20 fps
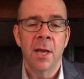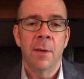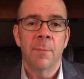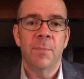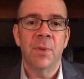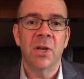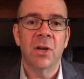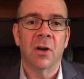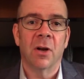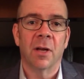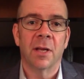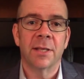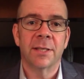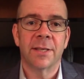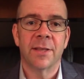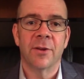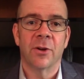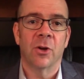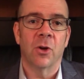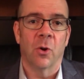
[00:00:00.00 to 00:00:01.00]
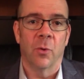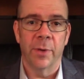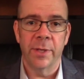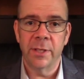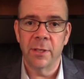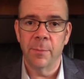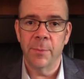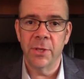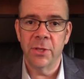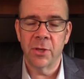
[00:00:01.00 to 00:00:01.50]
because they're going
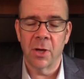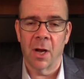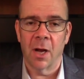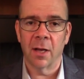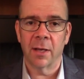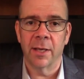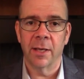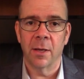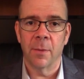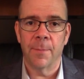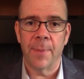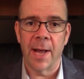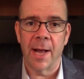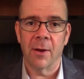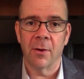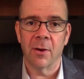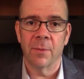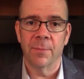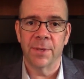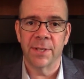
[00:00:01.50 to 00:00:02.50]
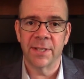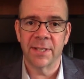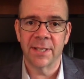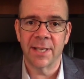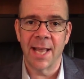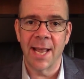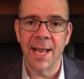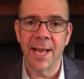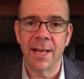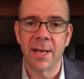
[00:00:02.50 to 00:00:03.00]
to be talking about a
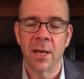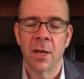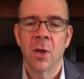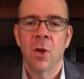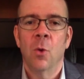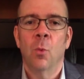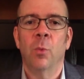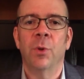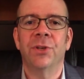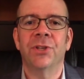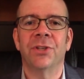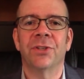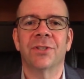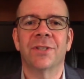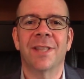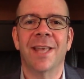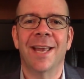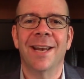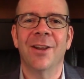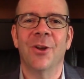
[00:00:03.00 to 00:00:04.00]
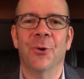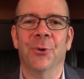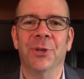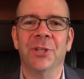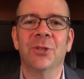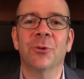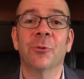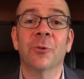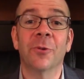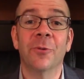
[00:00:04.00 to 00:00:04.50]
mistake, which is then going
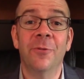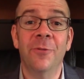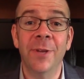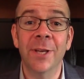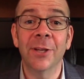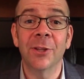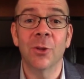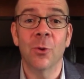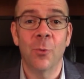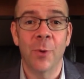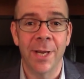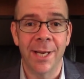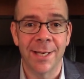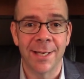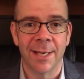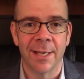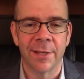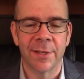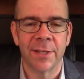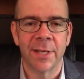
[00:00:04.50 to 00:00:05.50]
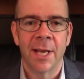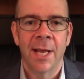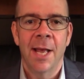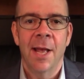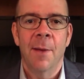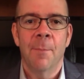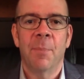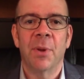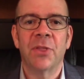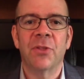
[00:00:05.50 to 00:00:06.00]
to reveal a weakness,
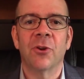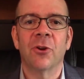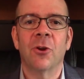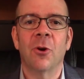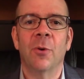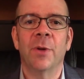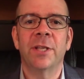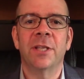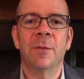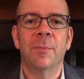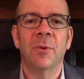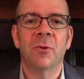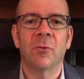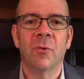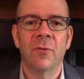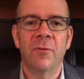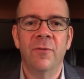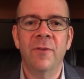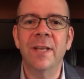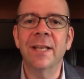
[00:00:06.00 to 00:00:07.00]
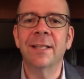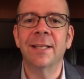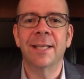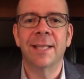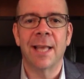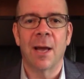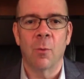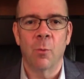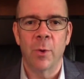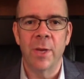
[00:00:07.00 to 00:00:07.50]
but they're going to be revealing
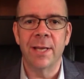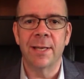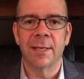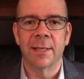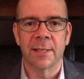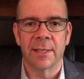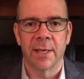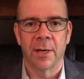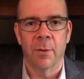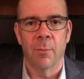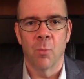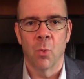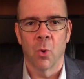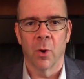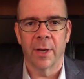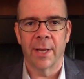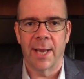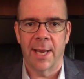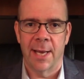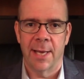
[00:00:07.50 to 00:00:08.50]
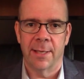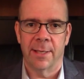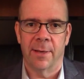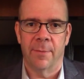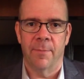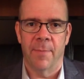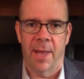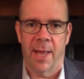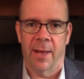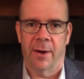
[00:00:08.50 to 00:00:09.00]
that weakness in a more candid
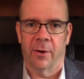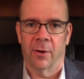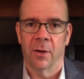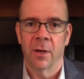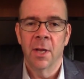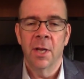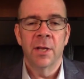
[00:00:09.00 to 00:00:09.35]
manner.